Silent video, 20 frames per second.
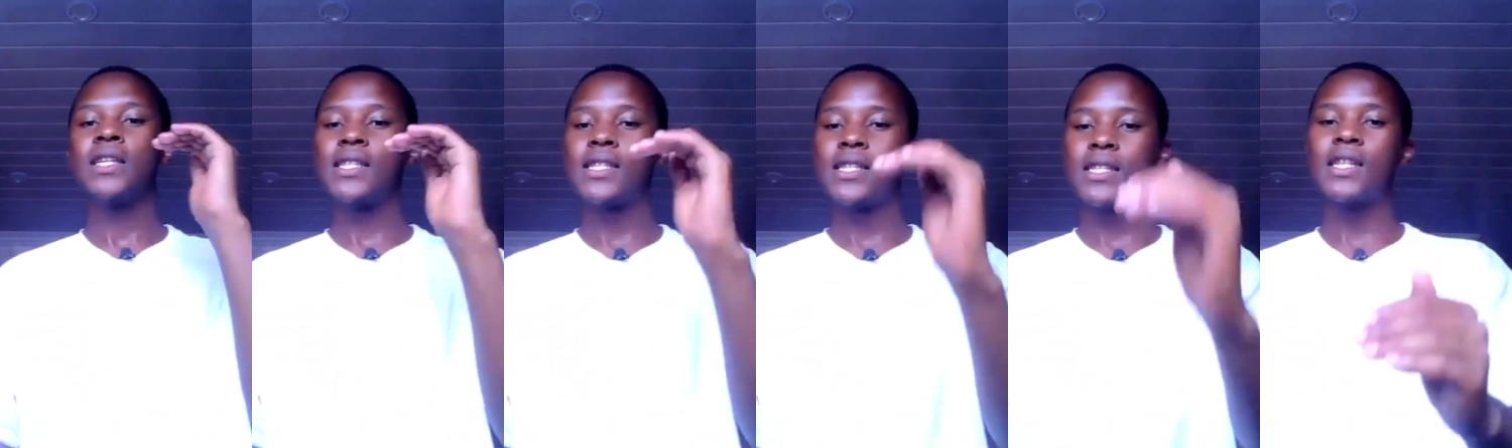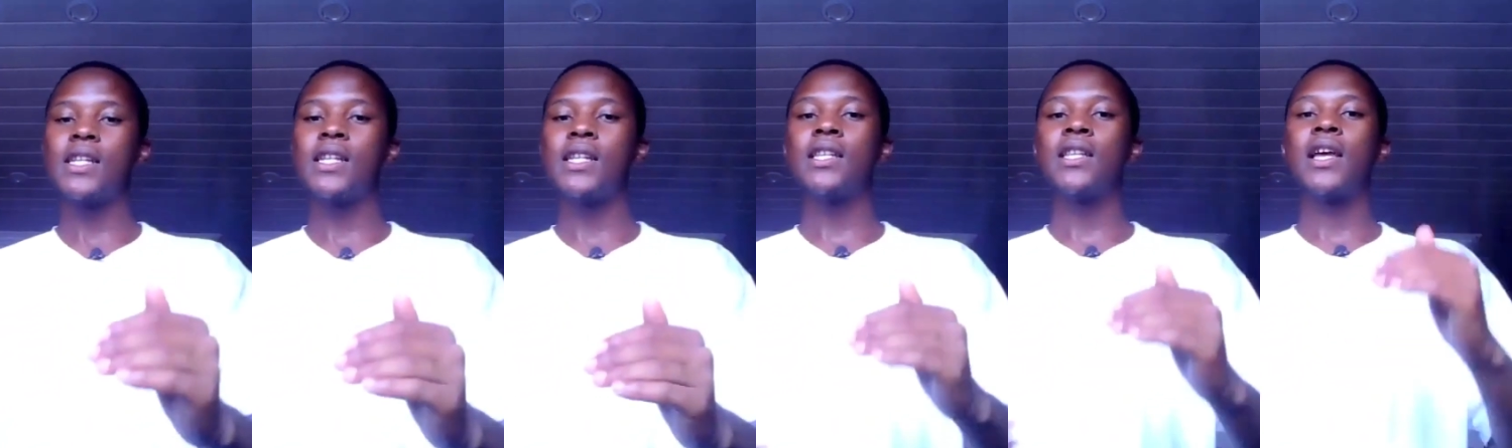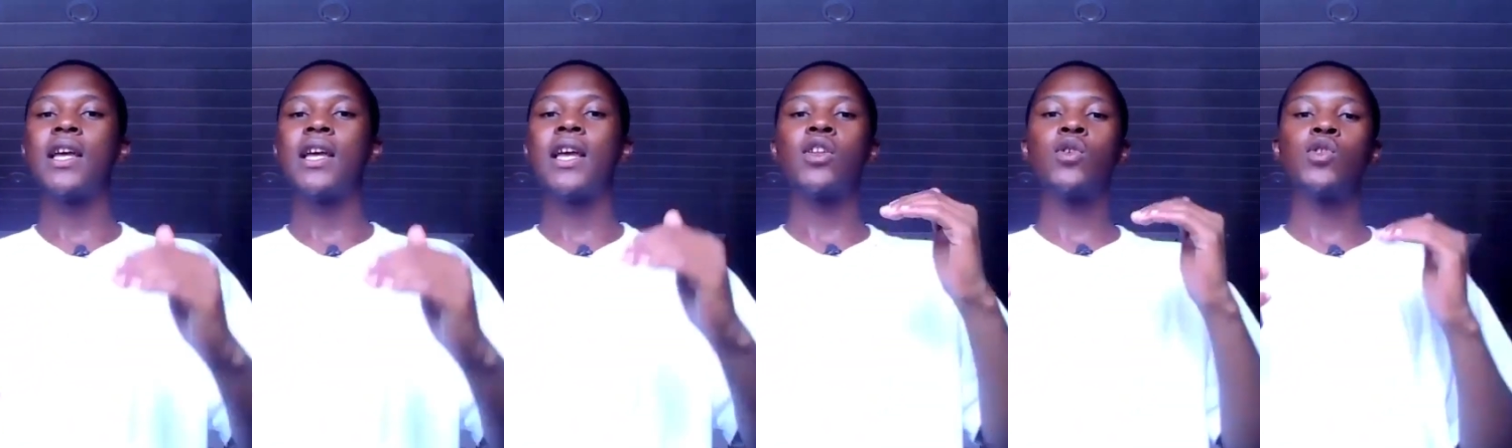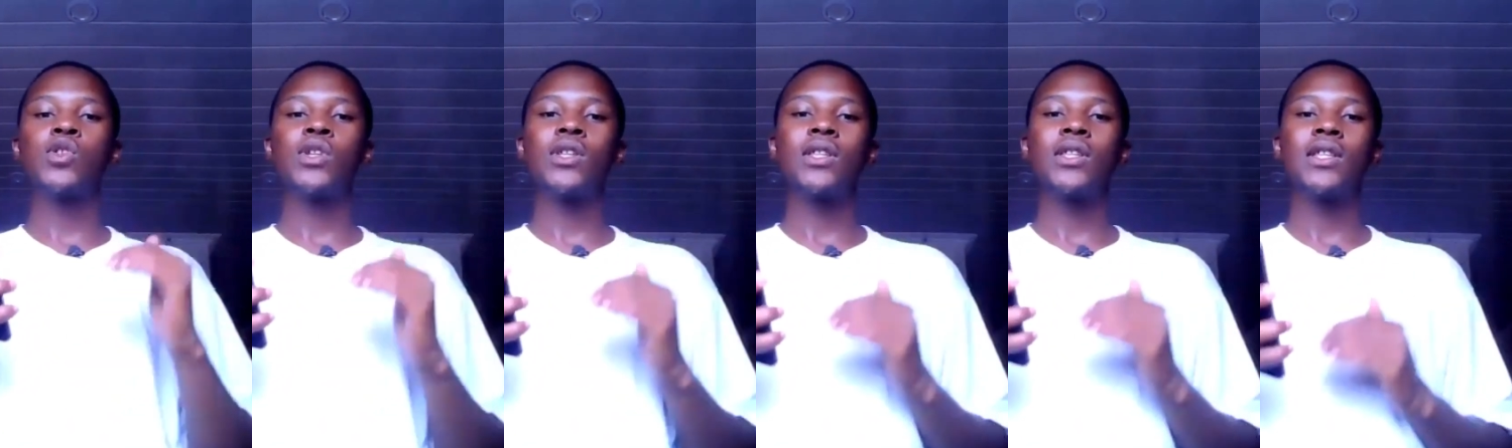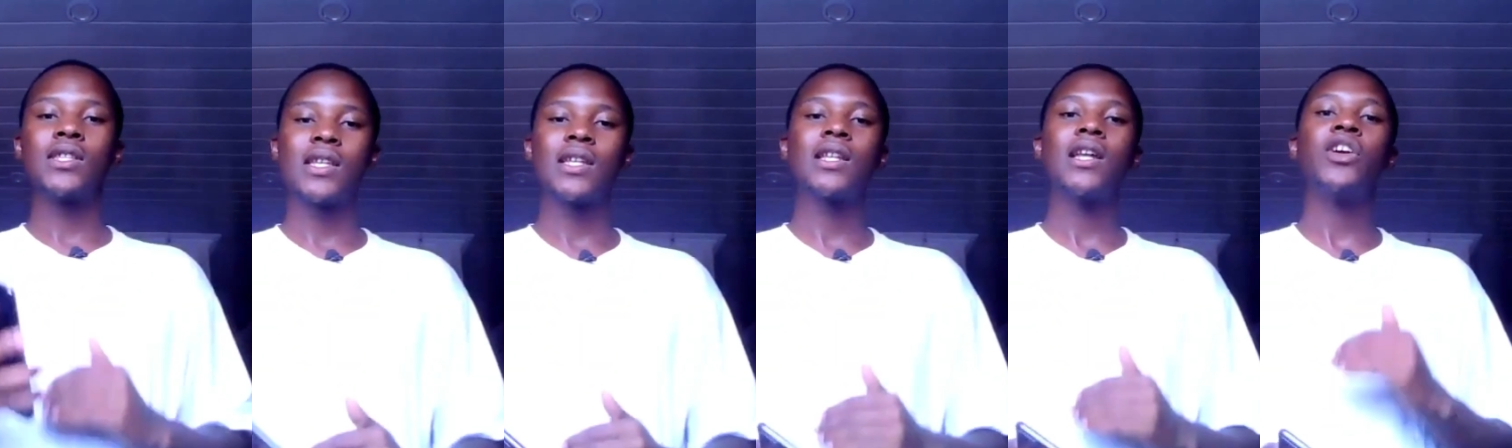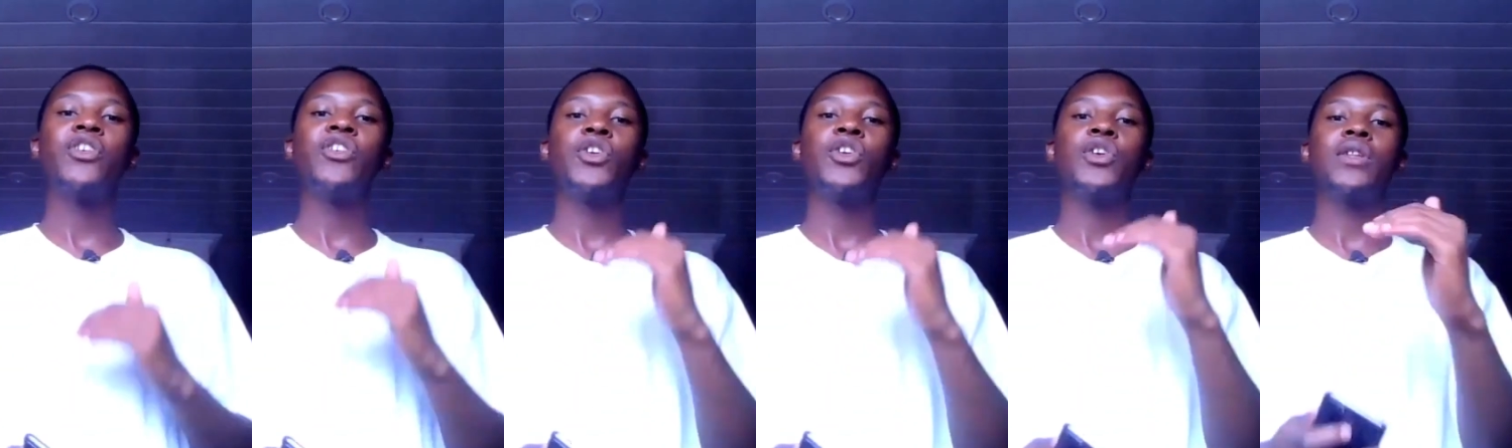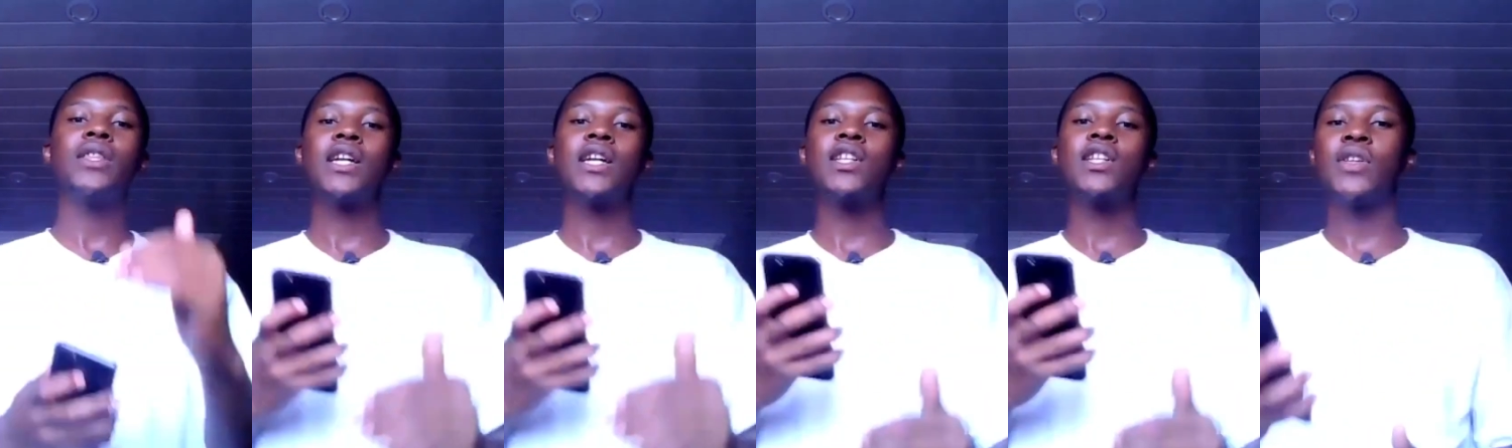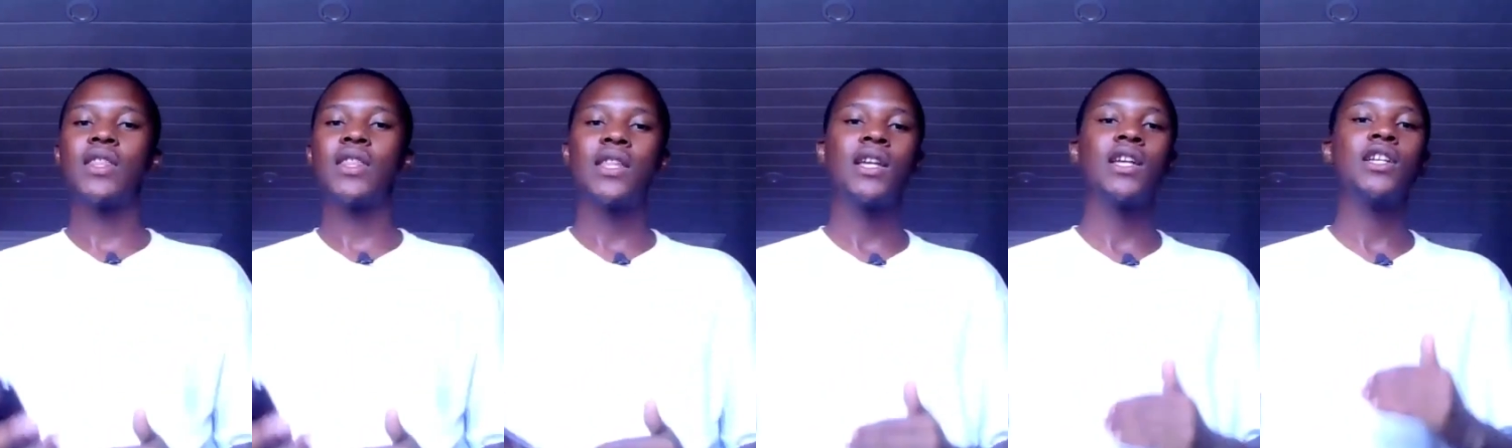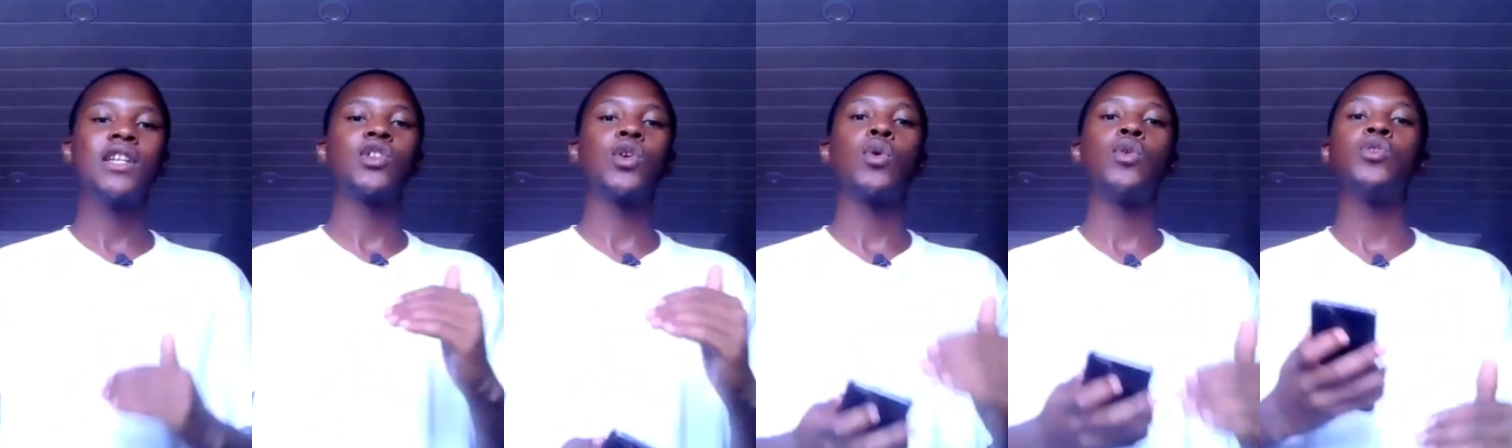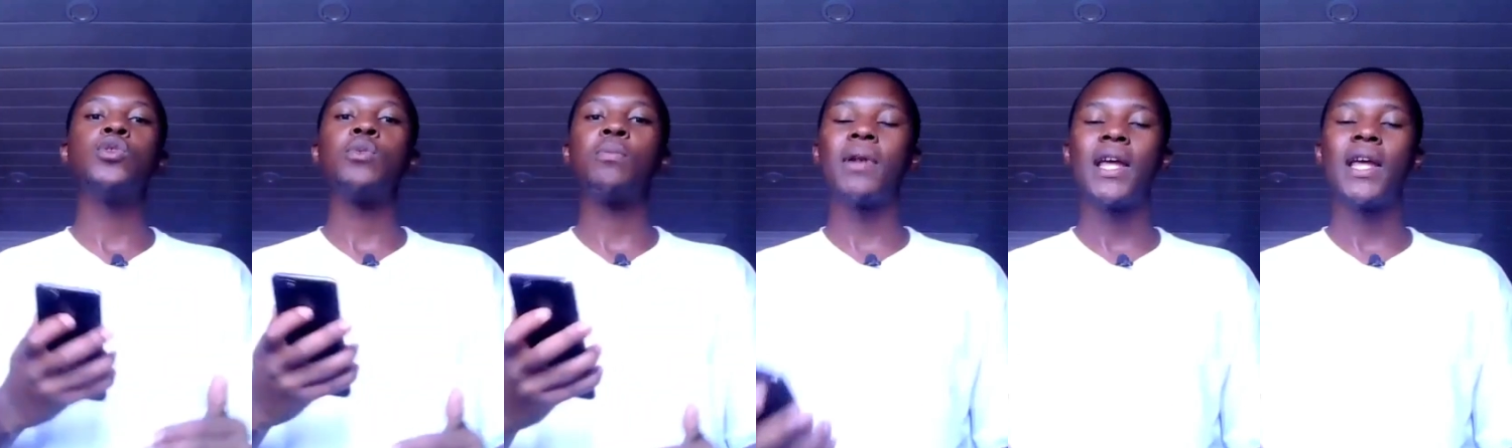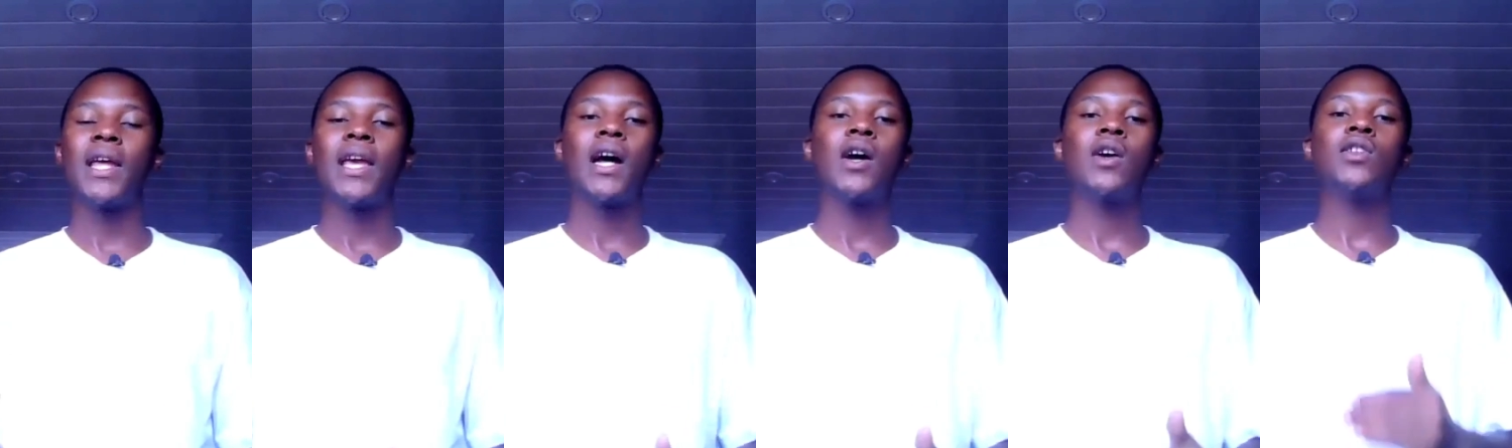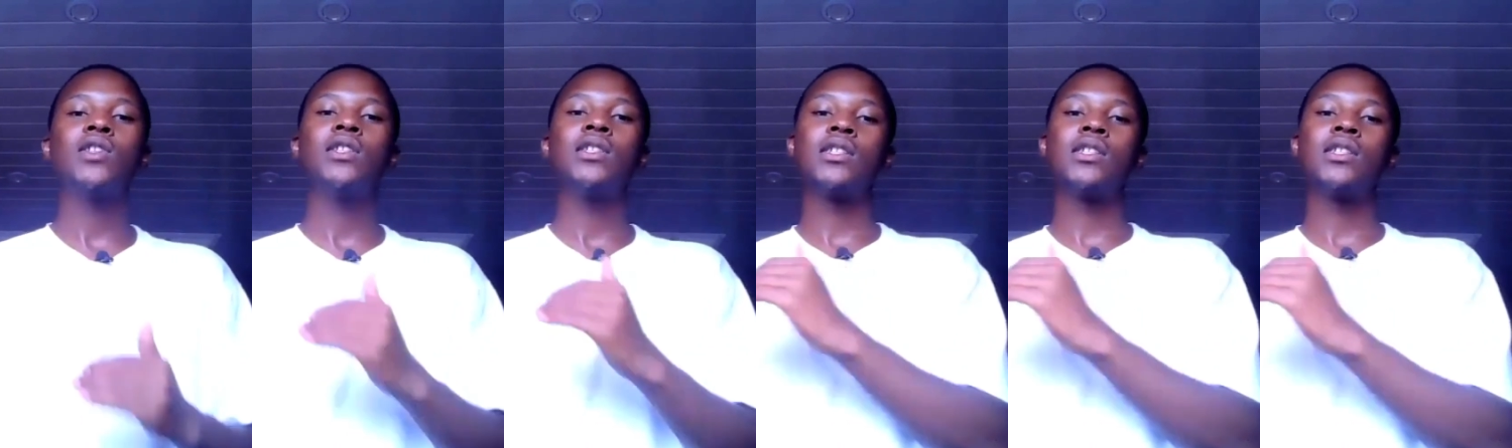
seen and also the scenario that you think is going to play out,